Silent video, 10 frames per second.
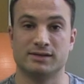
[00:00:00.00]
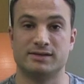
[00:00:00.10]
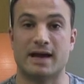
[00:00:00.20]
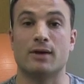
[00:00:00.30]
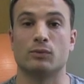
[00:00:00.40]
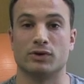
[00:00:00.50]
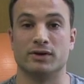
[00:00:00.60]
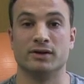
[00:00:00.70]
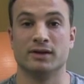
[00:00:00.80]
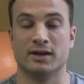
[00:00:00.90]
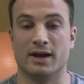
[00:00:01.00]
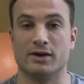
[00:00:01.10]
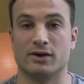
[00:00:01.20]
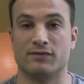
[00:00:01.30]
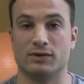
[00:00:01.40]
downward, and
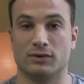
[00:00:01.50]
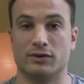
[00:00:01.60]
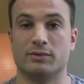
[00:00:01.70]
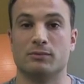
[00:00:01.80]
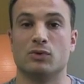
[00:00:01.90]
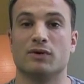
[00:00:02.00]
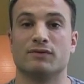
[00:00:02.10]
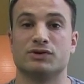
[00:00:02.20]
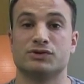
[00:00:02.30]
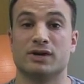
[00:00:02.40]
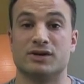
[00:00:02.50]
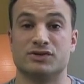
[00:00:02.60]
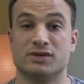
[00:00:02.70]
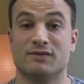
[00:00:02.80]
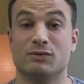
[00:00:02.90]
you're going to feel a little bit more of a
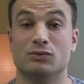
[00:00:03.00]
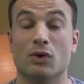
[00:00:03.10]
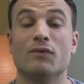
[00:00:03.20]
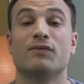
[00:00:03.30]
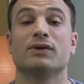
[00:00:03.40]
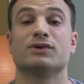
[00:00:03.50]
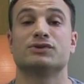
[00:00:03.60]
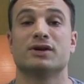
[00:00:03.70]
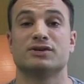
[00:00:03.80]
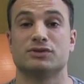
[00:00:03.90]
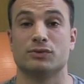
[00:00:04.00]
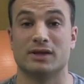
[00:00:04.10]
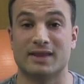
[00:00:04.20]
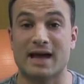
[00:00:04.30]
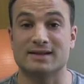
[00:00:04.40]
stretch. If you don't feel a stretch
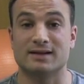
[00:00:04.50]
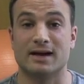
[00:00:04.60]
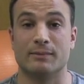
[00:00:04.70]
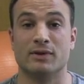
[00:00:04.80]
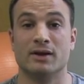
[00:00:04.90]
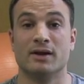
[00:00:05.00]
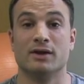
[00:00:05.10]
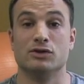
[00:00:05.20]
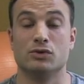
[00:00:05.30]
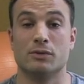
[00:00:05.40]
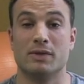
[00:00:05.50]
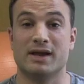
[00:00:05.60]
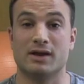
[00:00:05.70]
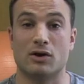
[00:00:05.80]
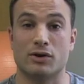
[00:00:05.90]
during that time, you can
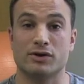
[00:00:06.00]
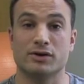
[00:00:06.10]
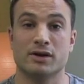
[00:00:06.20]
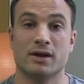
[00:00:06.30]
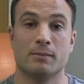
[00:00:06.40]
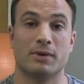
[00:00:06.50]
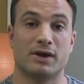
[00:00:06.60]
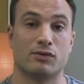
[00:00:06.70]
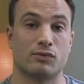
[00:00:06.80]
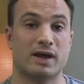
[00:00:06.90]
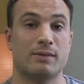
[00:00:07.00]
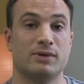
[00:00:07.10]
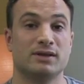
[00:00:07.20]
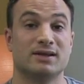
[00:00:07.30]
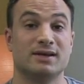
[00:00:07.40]
make it harder by
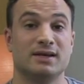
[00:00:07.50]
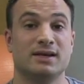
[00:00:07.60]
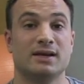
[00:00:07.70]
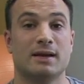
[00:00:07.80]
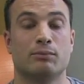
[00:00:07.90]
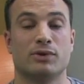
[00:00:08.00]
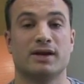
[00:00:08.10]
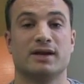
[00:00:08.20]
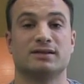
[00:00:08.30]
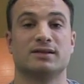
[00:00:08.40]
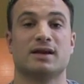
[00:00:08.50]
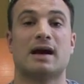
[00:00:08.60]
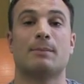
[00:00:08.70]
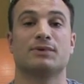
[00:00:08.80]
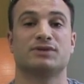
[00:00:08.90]
grabbing the knee and bringing it to the
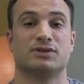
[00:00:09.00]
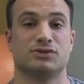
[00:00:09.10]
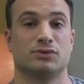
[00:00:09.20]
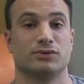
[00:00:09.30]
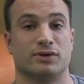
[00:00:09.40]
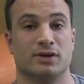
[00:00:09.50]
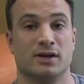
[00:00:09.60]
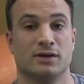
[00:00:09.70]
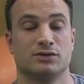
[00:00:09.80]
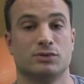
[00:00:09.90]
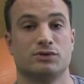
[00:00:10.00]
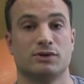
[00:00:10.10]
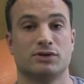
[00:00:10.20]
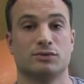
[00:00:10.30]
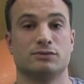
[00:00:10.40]
opposite shoulder. So what you
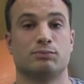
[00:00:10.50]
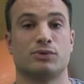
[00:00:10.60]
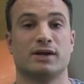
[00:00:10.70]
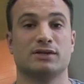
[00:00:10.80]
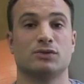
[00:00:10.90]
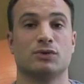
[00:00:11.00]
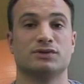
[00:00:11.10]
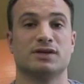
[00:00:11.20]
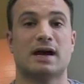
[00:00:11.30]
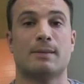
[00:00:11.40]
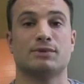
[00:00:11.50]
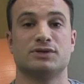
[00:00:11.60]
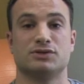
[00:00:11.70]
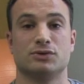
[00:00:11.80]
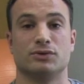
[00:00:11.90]
want to do is bring it towards the
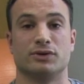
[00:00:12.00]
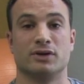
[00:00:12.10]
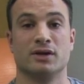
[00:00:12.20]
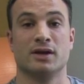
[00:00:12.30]
opposite shoulder.